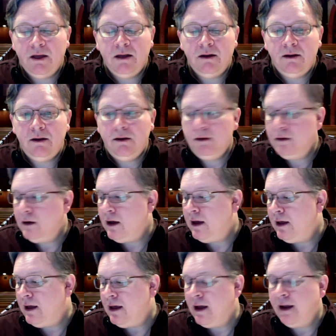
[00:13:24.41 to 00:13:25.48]

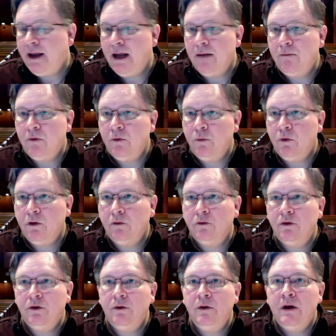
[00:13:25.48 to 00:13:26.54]
a camera will
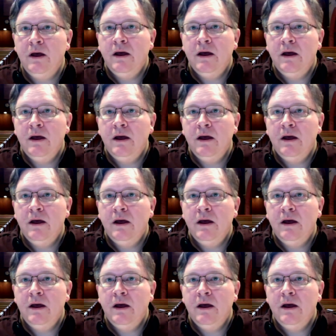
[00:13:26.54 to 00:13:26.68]
do.